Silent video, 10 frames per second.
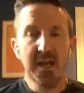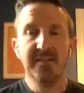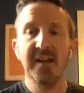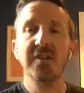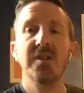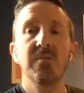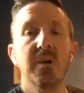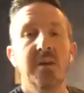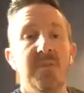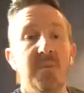It's actually
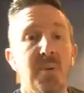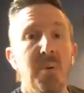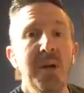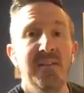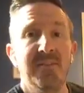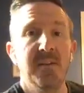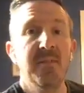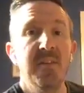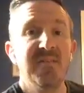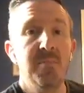one of the points
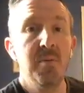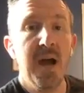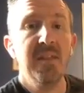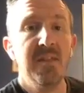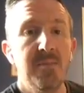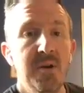of this breath.